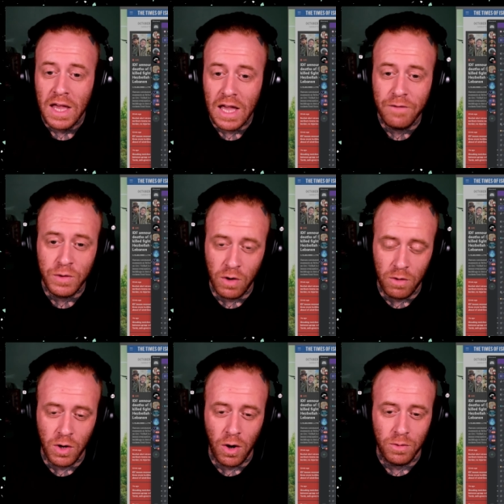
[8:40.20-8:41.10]
If you
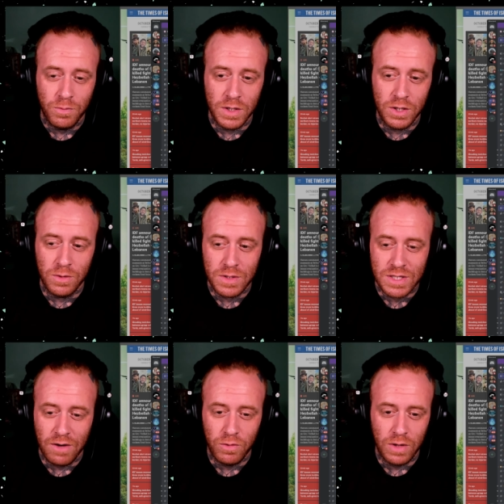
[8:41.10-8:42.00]
don't know, we do
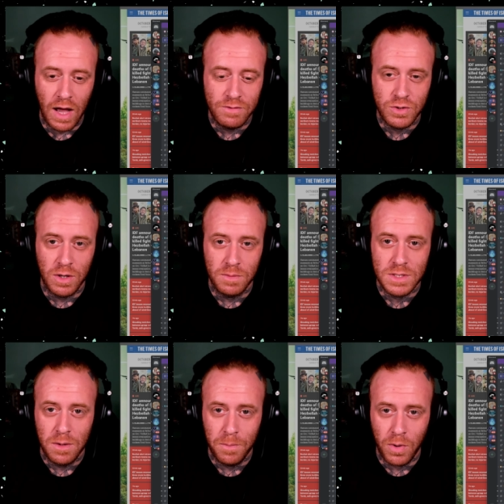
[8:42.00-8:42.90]
several live
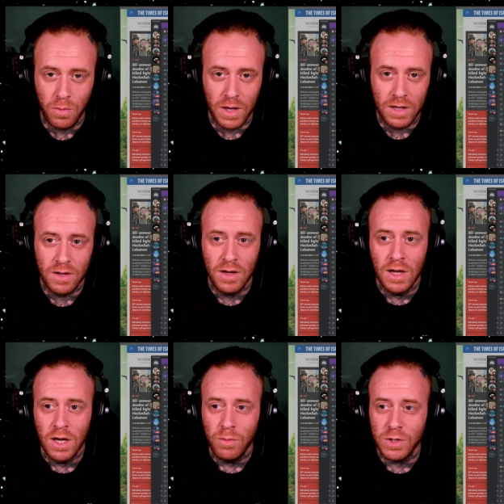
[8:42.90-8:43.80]
streams per week.
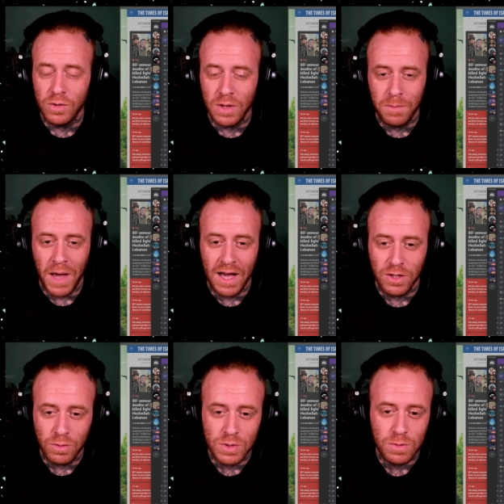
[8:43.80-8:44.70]
We do them at
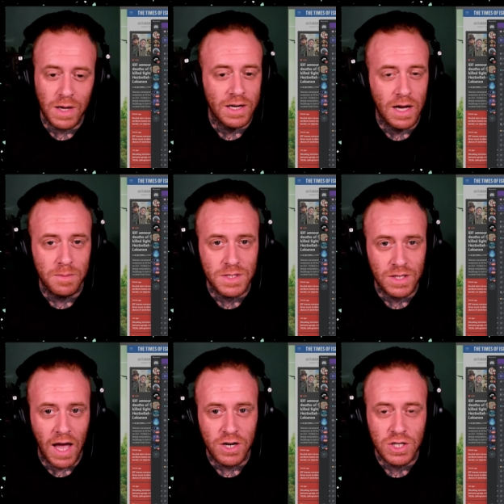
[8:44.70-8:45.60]

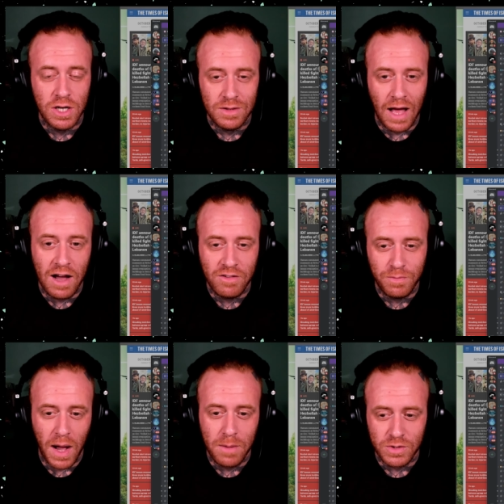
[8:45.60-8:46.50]
youtube.com/live
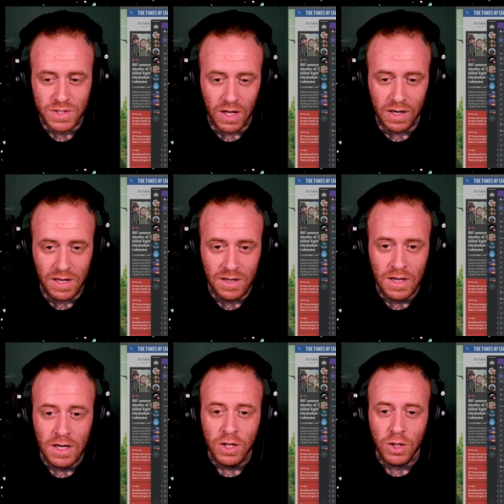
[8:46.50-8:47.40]
Bible study.
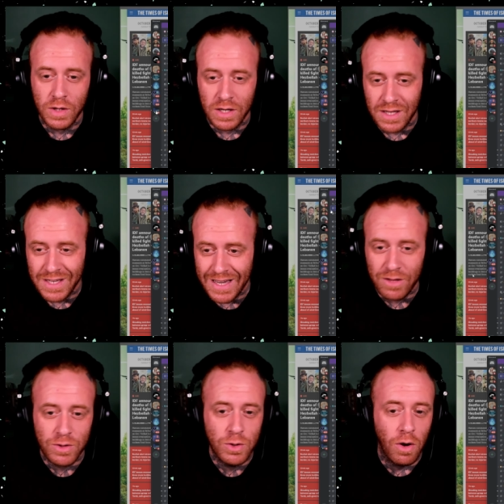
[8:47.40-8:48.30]
You can
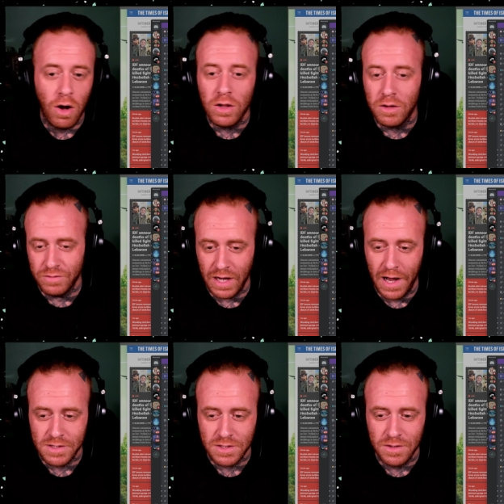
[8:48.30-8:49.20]
get to all of
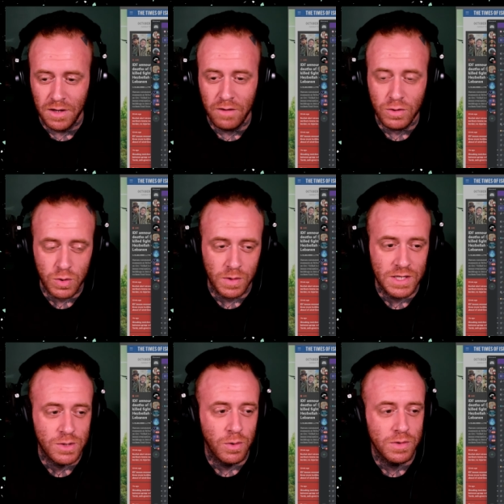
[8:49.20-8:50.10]
that if you join
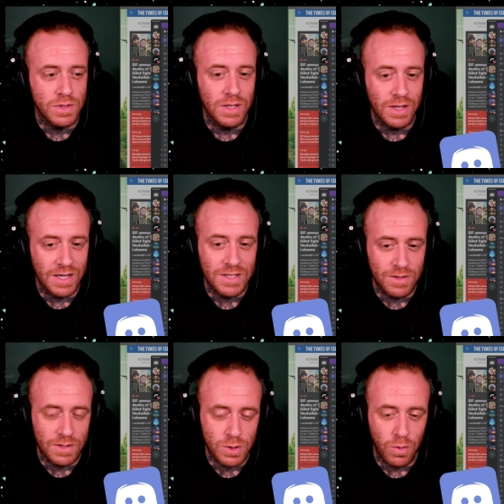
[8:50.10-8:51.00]
Discord. There's a link to
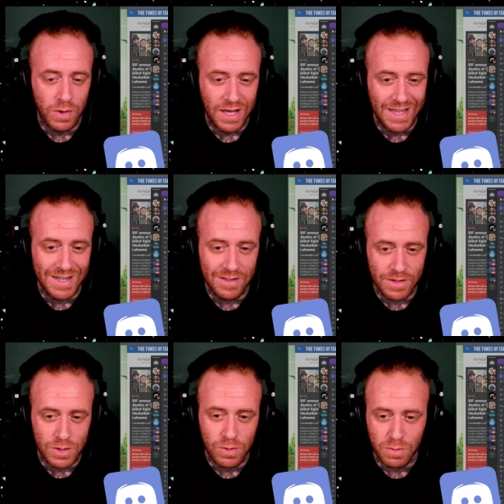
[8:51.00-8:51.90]
the Discord in the
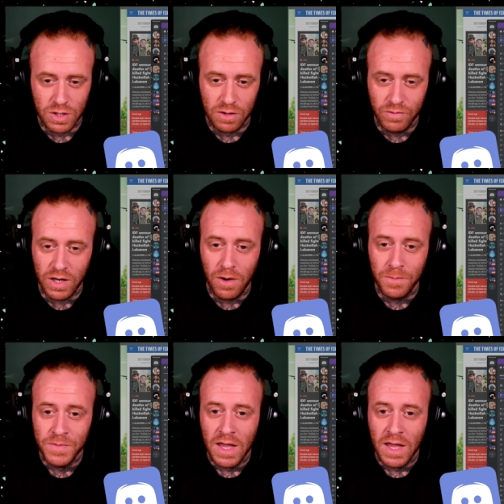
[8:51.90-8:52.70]
description of the video.